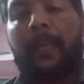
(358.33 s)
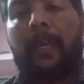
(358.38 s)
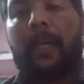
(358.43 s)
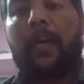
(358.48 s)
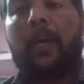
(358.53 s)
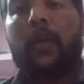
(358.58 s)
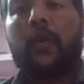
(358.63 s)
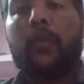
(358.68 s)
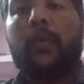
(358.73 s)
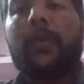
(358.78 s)

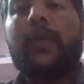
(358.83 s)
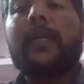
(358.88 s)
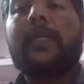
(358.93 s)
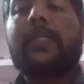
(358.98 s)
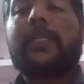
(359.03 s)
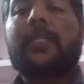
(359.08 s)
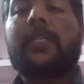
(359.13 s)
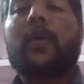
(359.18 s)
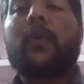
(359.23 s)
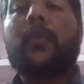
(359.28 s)
how a
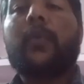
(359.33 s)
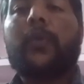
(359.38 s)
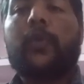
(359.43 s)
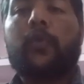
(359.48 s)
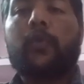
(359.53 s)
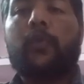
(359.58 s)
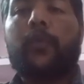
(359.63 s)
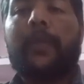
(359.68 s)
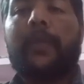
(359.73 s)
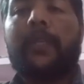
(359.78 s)
sound
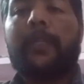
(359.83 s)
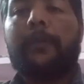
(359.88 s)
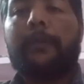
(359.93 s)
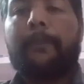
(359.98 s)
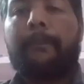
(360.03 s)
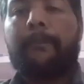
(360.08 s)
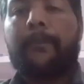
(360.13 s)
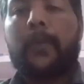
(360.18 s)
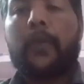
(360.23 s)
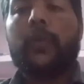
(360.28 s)
to be
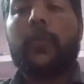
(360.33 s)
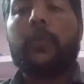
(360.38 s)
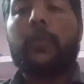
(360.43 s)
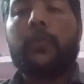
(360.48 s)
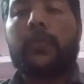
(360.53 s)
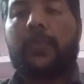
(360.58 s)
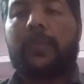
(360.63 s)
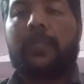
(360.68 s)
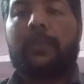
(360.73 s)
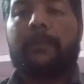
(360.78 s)

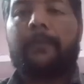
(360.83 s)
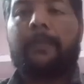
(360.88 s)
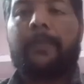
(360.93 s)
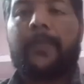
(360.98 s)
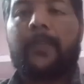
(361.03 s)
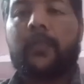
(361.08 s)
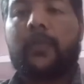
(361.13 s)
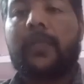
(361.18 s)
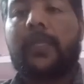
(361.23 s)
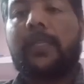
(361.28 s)
produced.
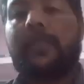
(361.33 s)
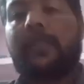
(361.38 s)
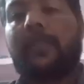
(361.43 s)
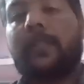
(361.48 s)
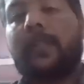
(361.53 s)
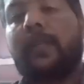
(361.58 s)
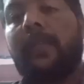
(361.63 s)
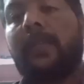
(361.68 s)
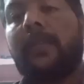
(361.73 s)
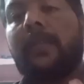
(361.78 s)
So that is
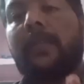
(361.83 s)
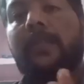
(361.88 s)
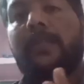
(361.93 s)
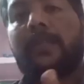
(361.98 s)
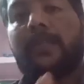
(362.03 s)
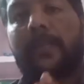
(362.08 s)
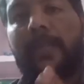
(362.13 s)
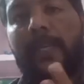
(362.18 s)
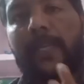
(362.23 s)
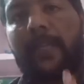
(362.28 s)
the
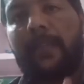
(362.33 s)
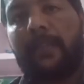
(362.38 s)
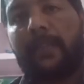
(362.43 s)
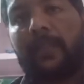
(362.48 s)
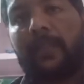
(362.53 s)
second